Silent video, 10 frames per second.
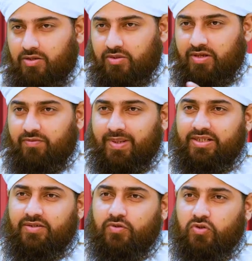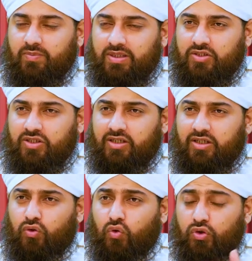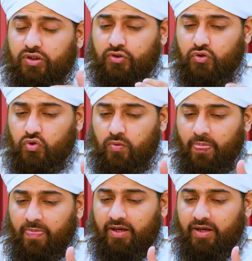So therefore, my dear viewers of Madani Channel, in order to